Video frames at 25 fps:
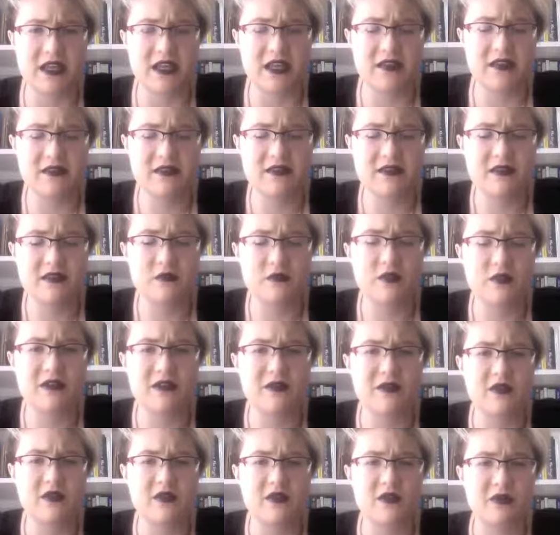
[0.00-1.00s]
this is one of
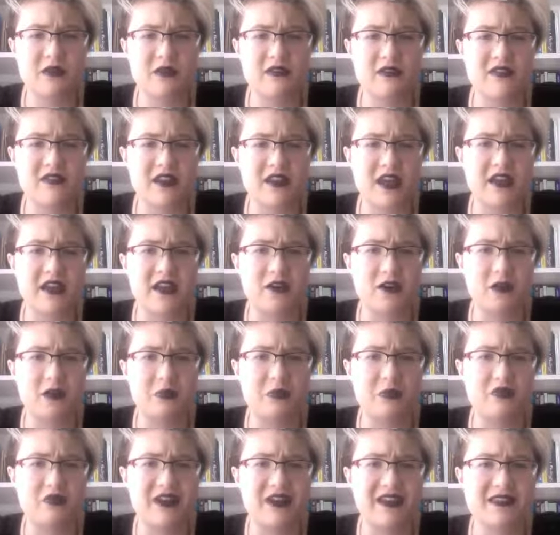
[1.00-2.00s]
those books that I call
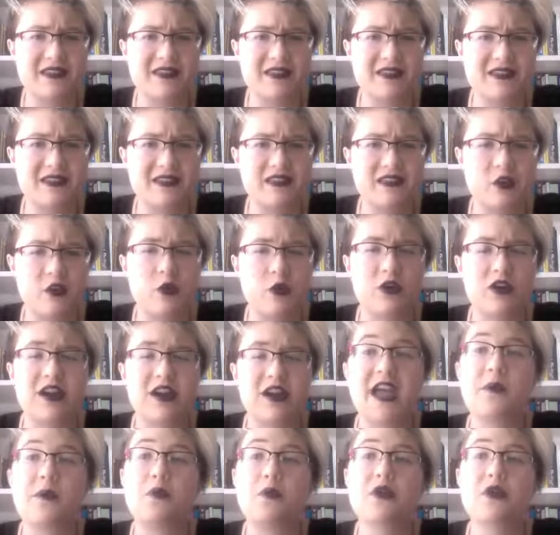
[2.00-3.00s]
bricks, or
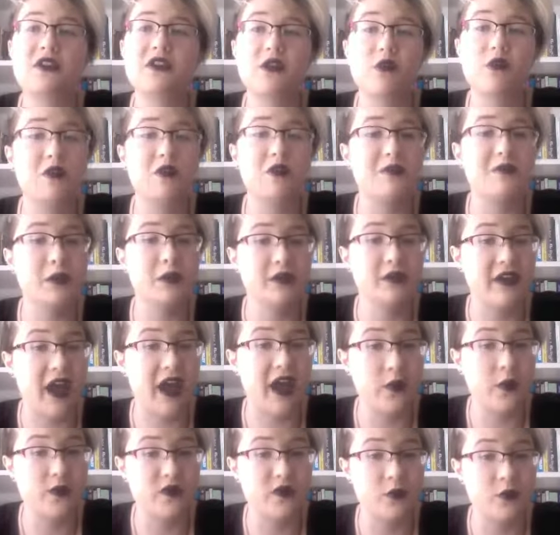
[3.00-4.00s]
a book you can build a
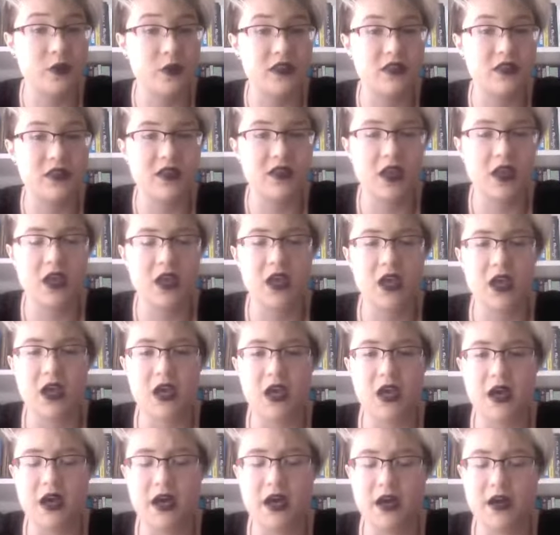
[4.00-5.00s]
house with,
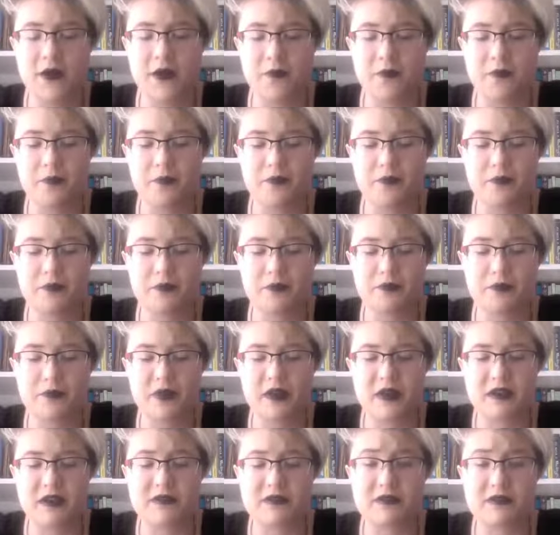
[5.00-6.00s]

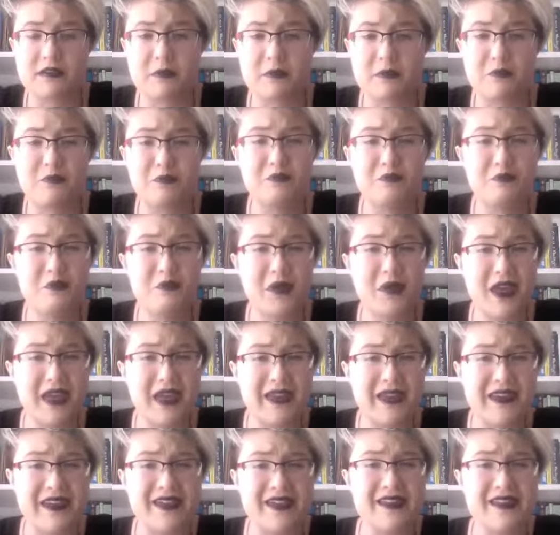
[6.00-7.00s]
because it's
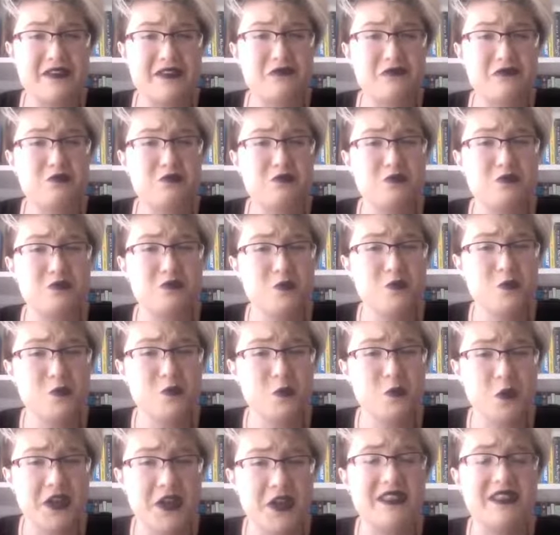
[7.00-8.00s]
big, it's
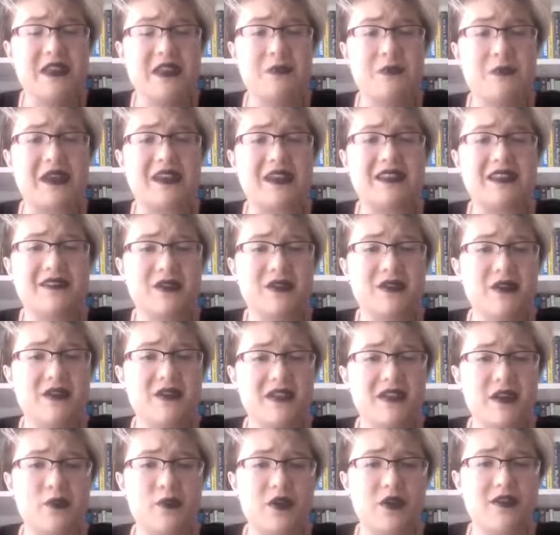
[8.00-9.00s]
really big. It looks
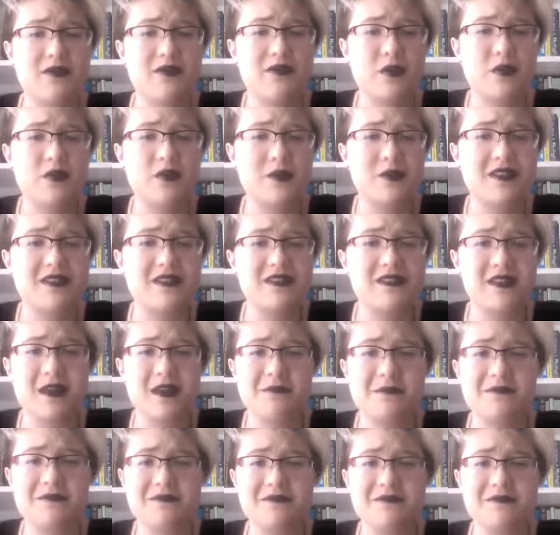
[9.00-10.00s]
like one of those ones that
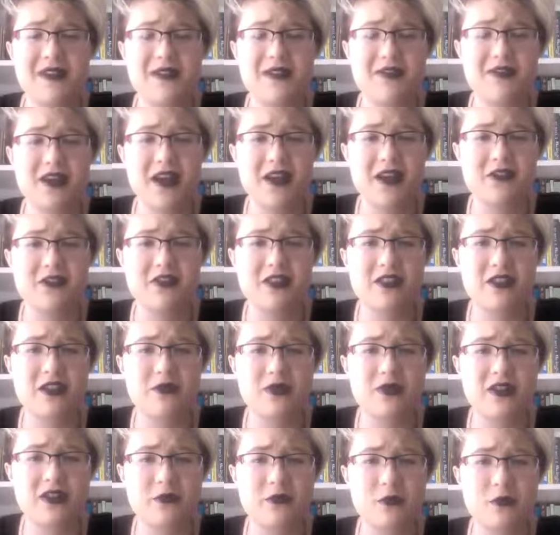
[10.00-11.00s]
I'm never actually
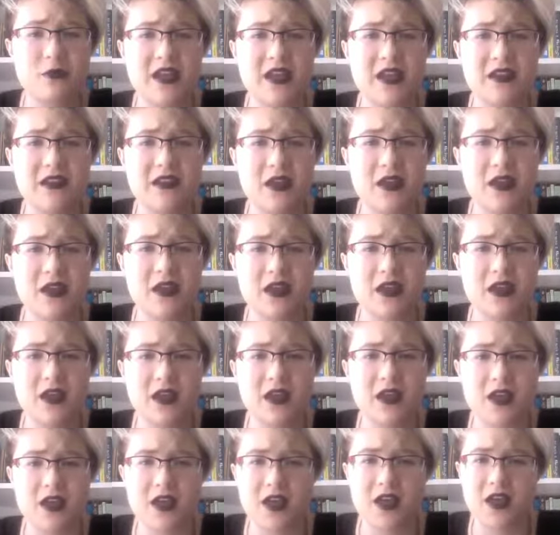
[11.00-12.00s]
going to read.
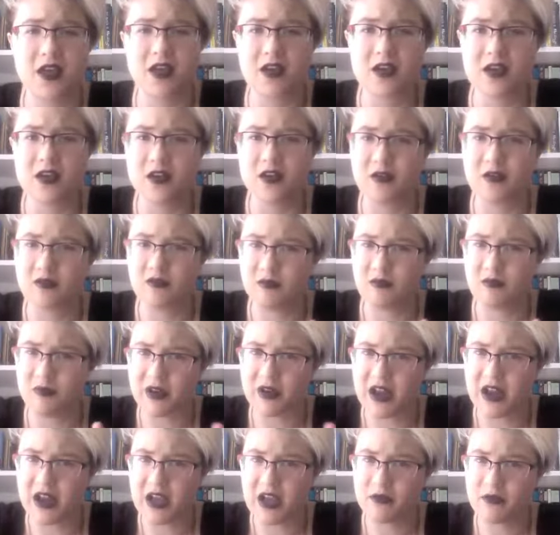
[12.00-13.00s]

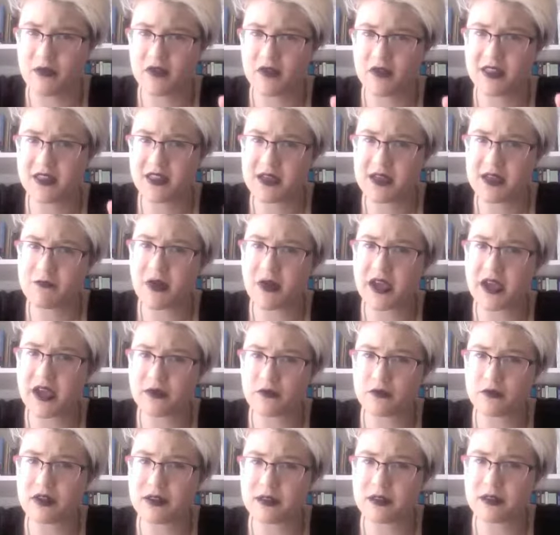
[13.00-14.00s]
But I really might
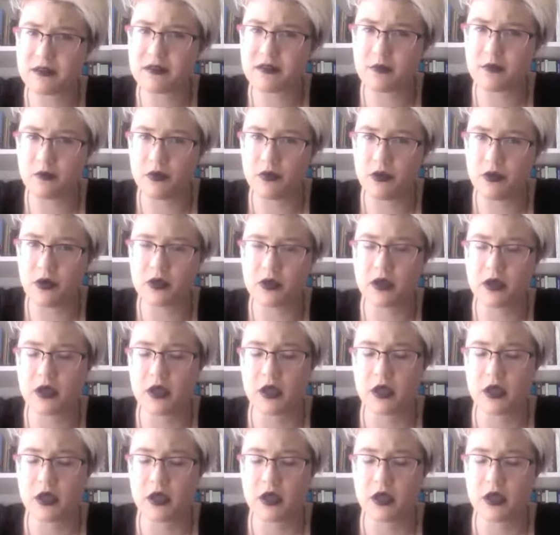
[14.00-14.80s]
read this book.